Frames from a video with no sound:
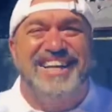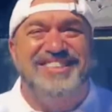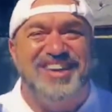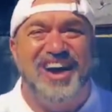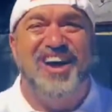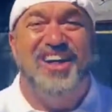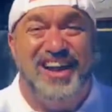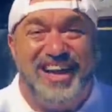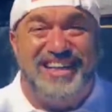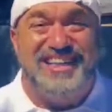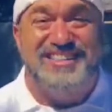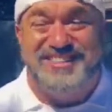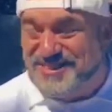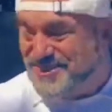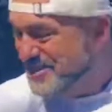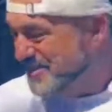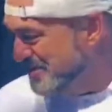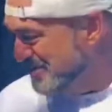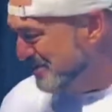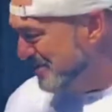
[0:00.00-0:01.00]
That's all I can
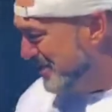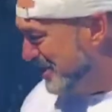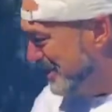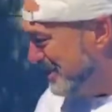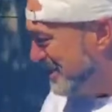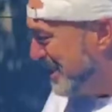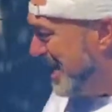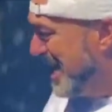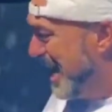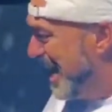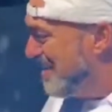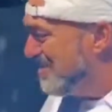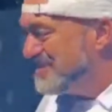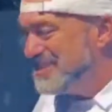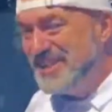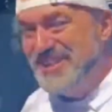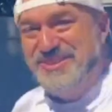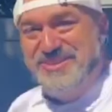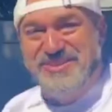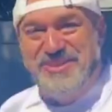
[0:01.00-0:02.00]
do with the voice. I
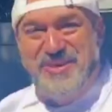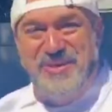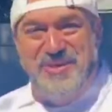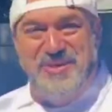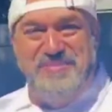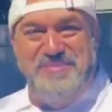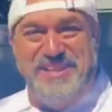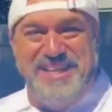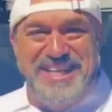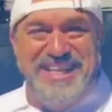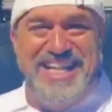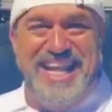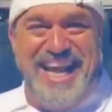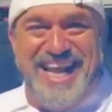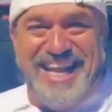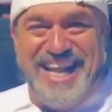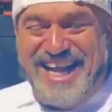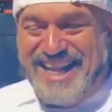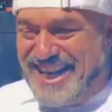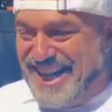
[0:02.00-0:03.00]
was going to do the whole bit in
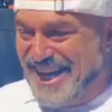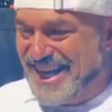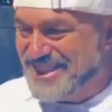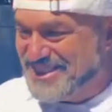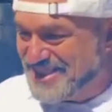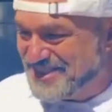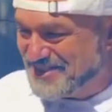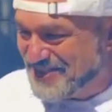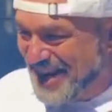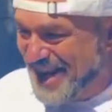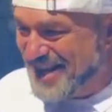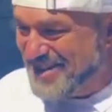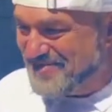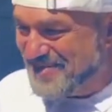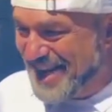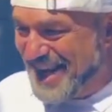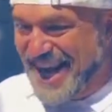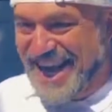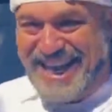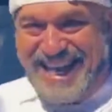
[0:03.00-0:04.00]
that, and then it just ran in
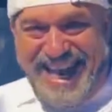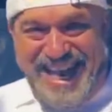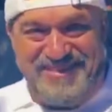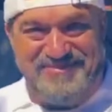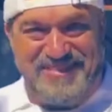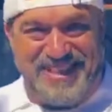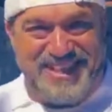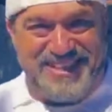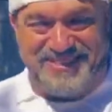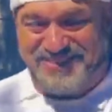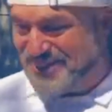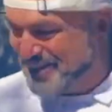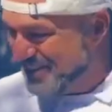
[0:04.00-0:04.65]
my head eight minutes